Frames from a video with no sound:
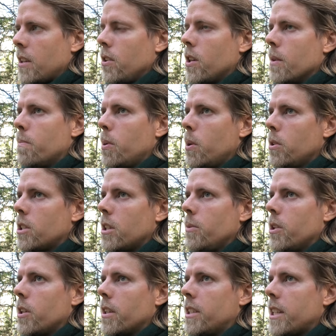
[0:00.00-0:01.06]
You can push him,
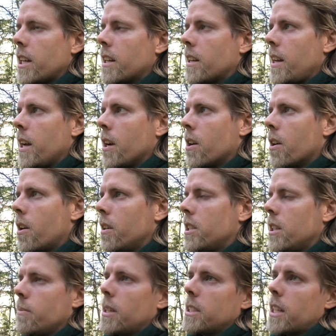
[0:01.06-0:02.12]
you can gently encourage
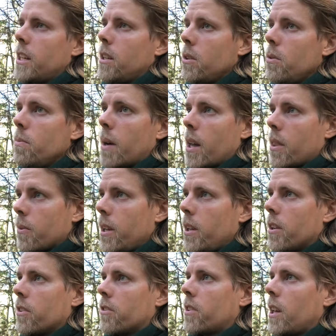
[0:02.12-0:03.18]
him, as I do, by the way. You
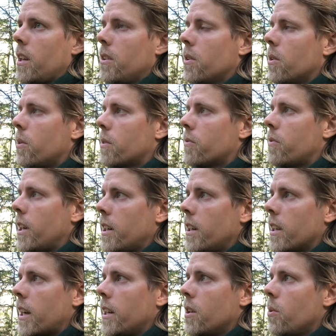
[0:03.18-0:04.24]
can say, you know what,
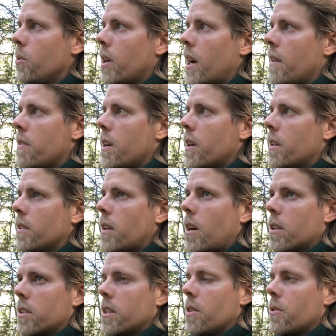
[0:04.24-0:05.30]
Fredrik, I know you have the
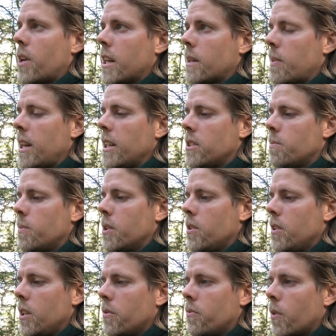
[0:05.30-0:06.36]
heart in the right place, but you
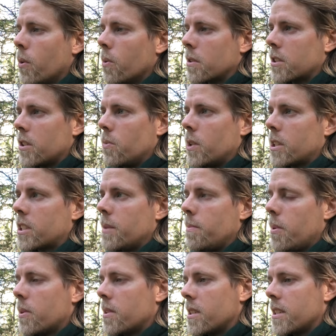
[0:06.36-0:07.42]
need to focus on what's
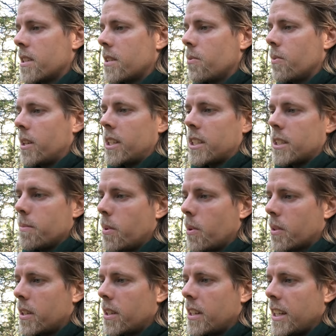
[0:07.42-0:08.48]
important. What is
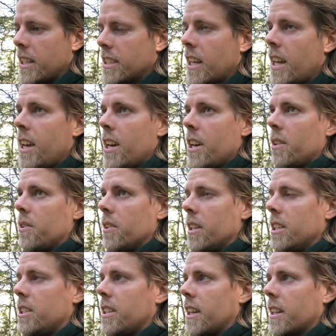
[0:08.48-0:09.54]
important is to
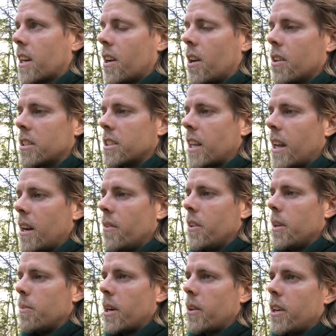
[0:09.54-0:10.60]
initiate a large-scale
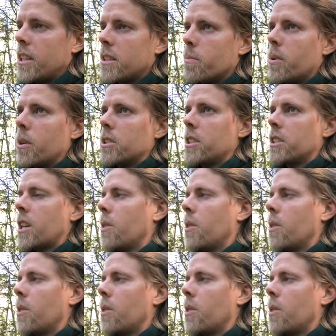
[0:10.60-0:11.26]
re-migration process.